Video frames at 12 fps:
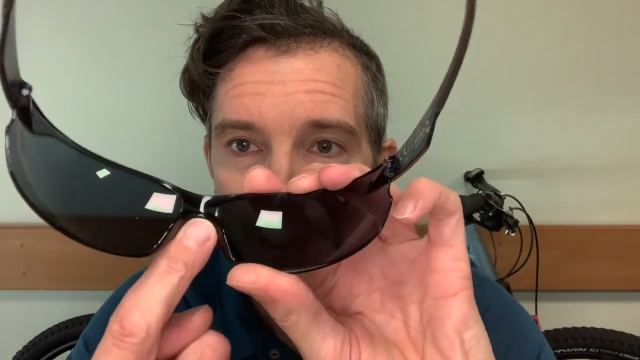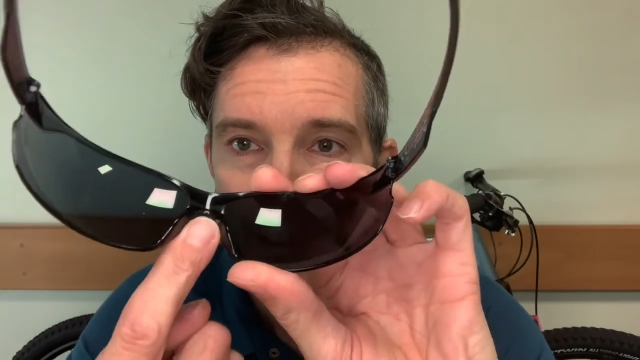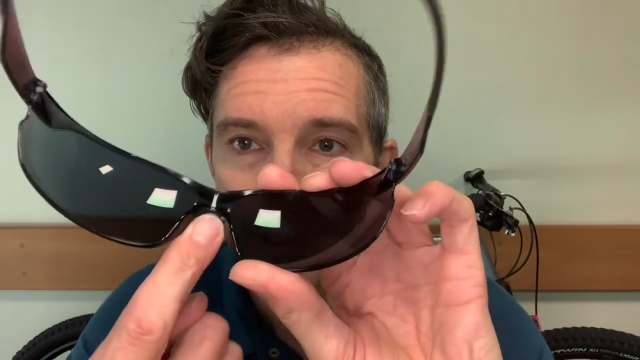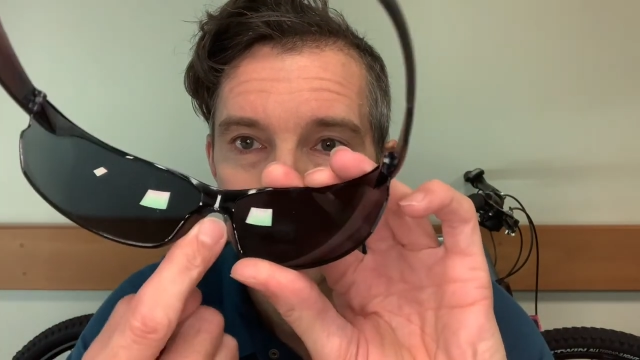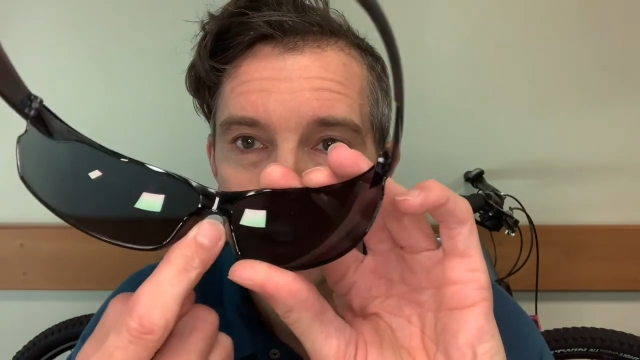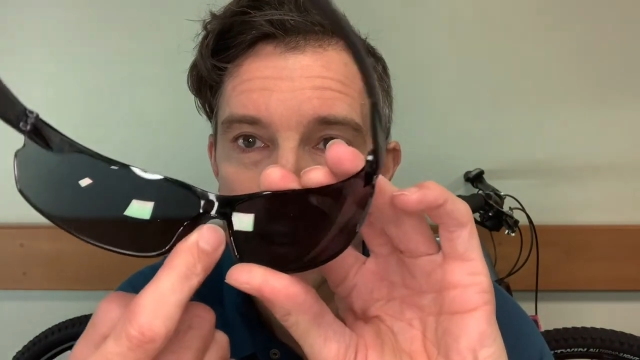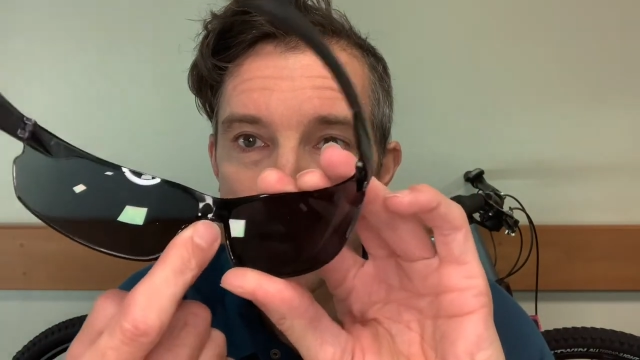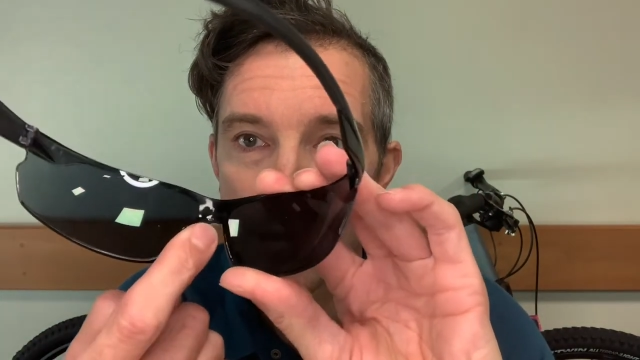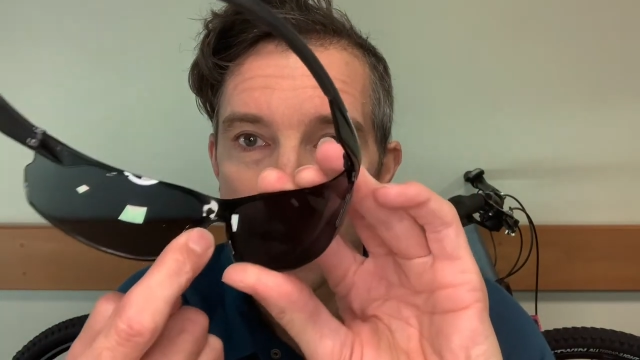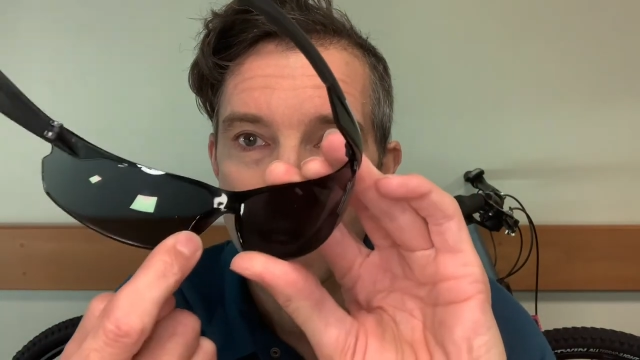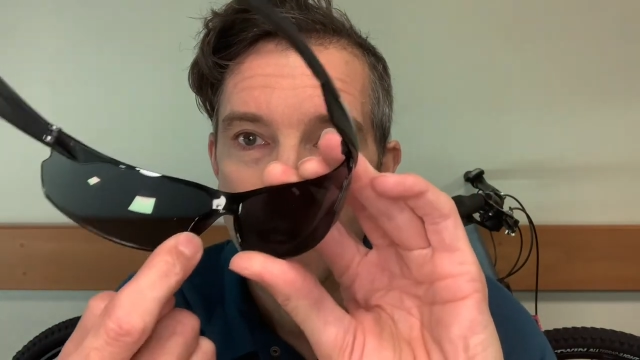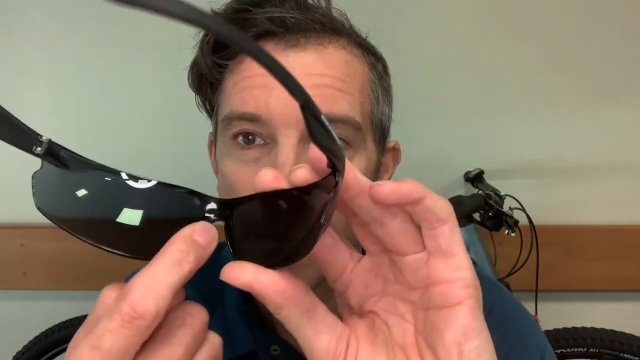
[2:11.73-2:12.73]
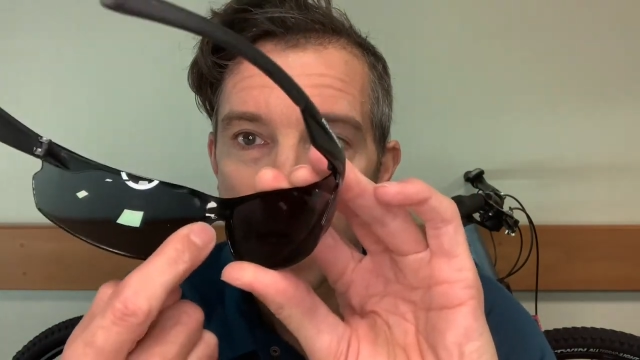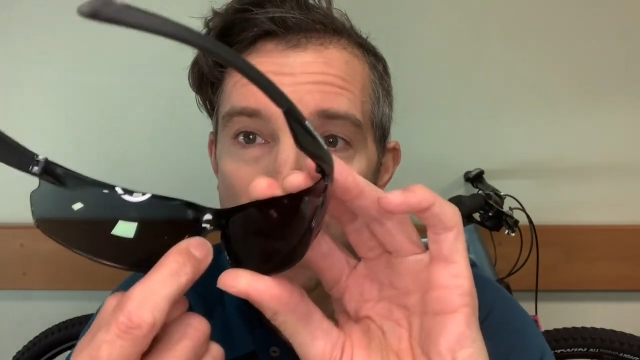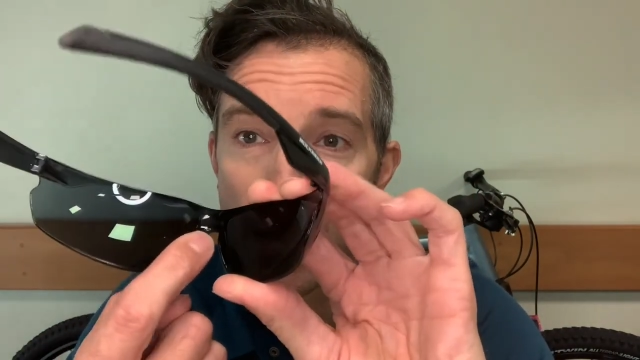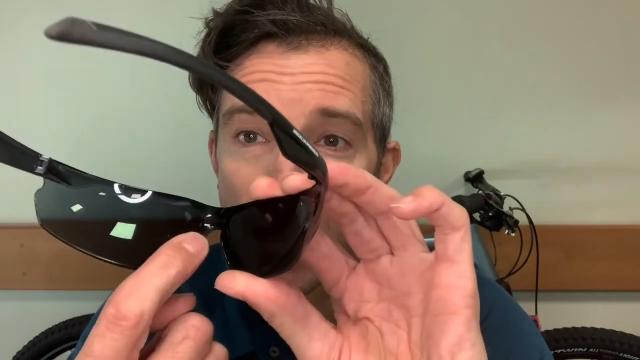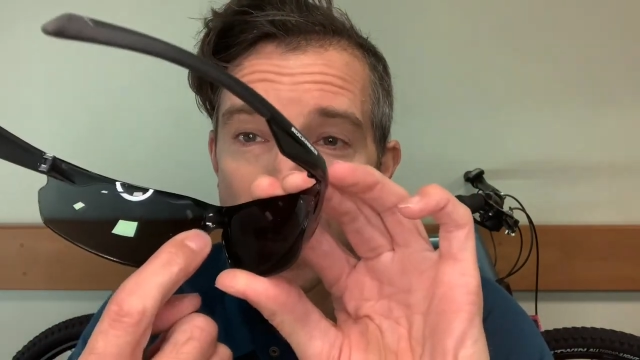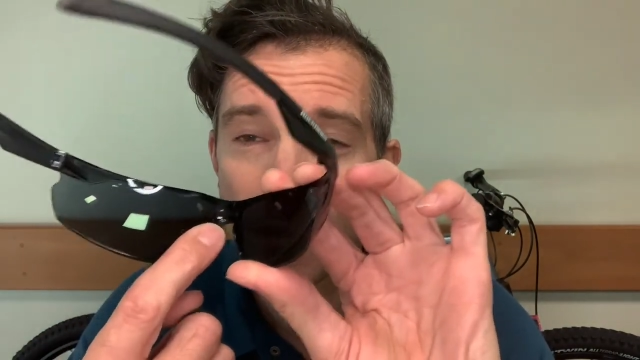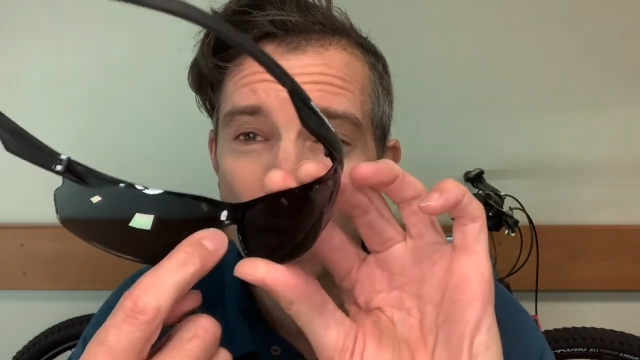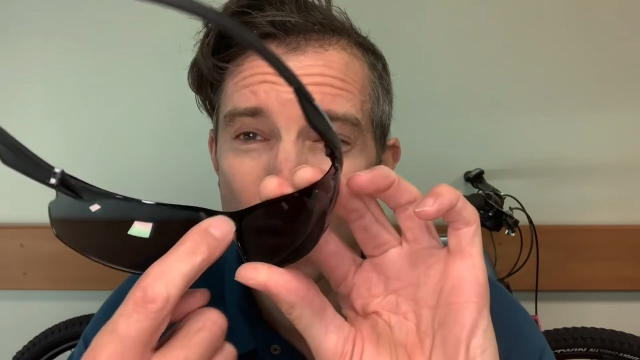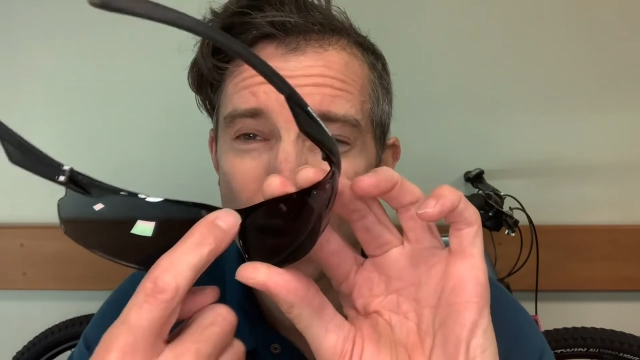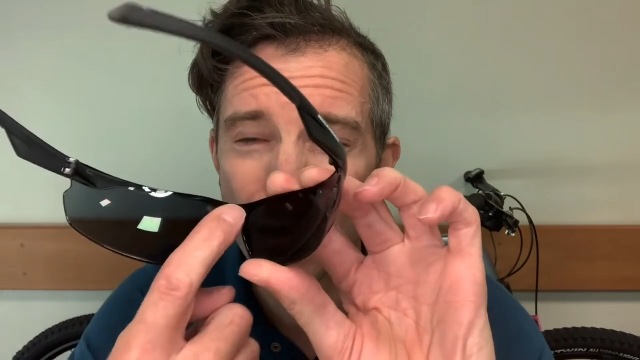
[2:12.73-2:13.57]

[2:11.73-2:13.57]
So bear in mind, the more you